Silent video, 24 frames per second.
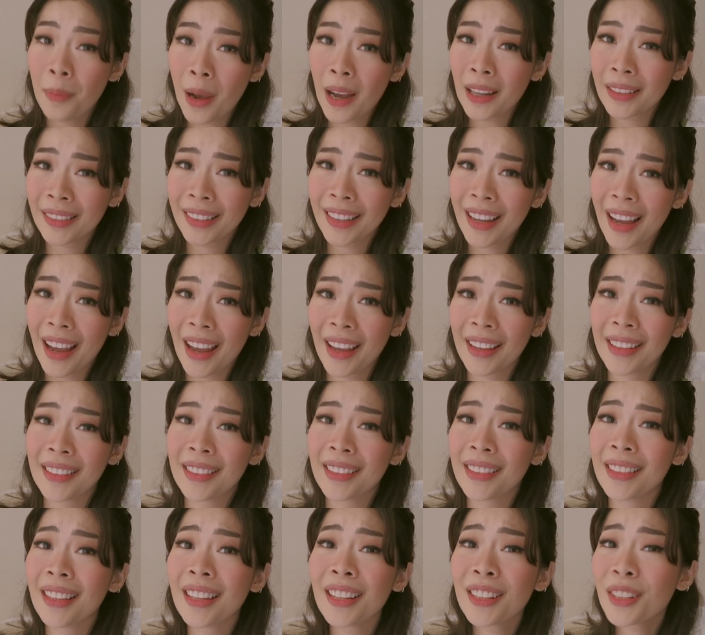But
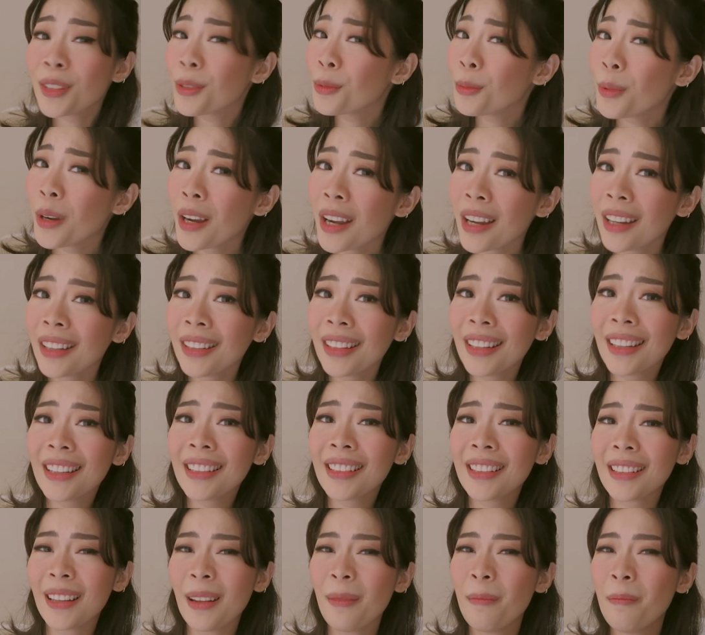guys, this one
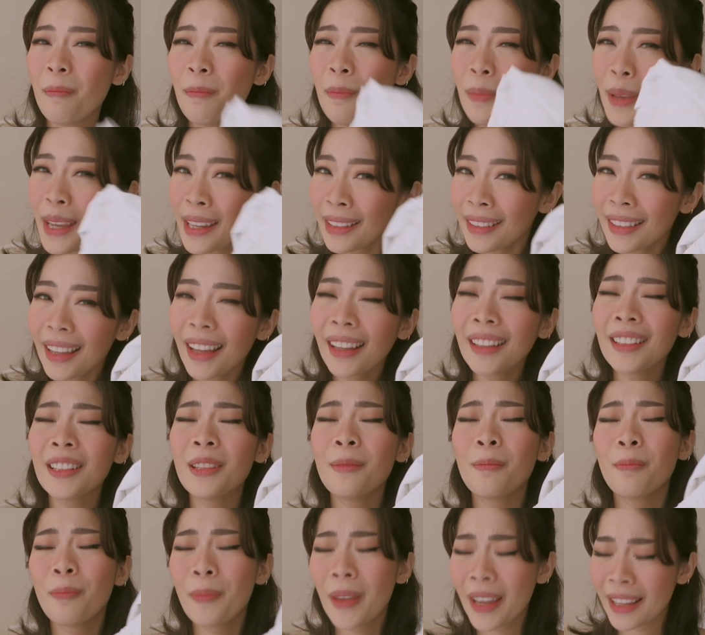is a bit
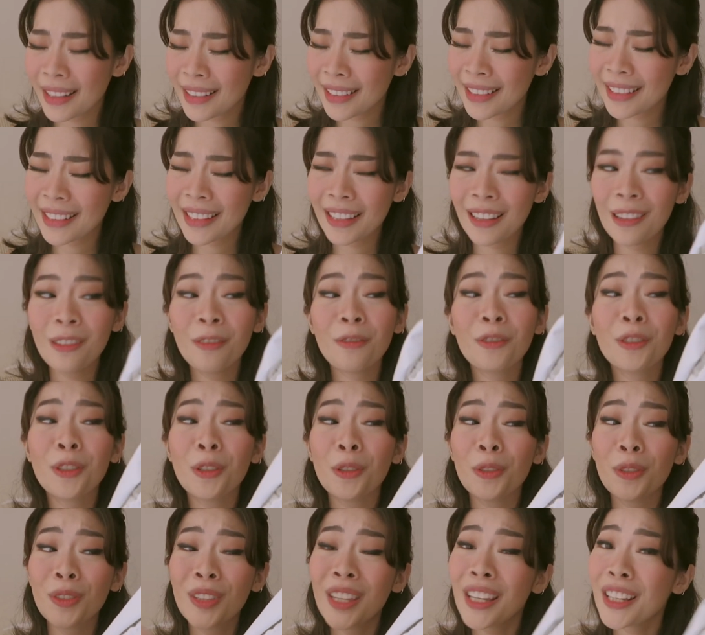expensive.
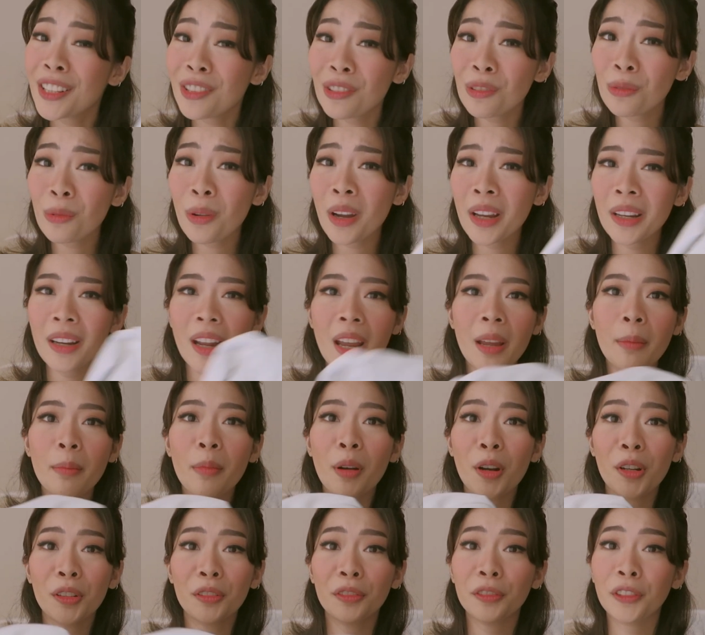So this one I
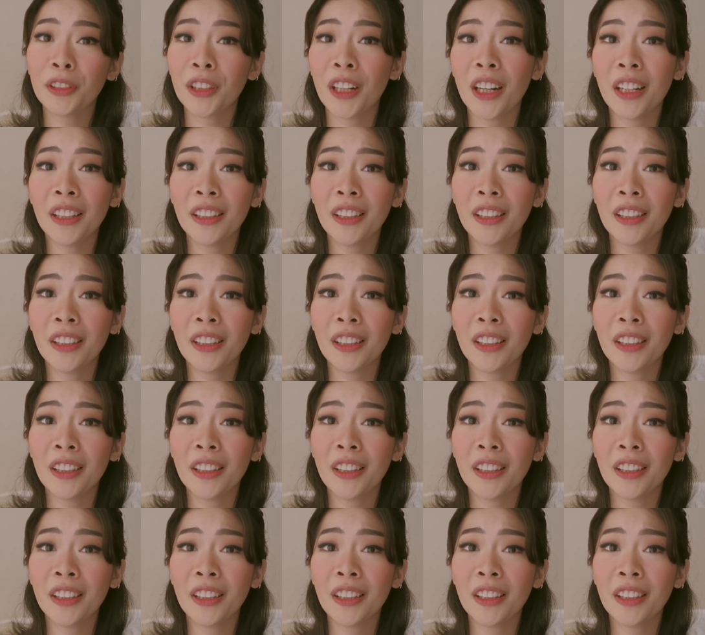bought for